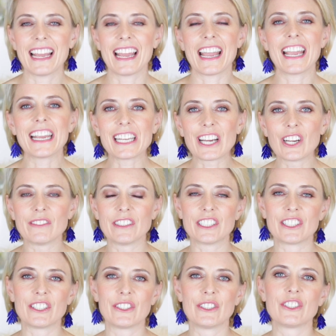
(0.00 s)
head over
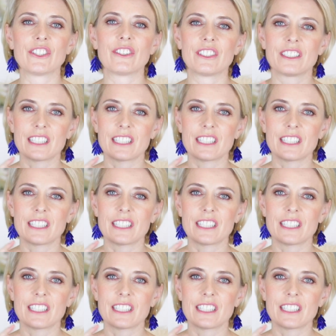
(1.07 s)
to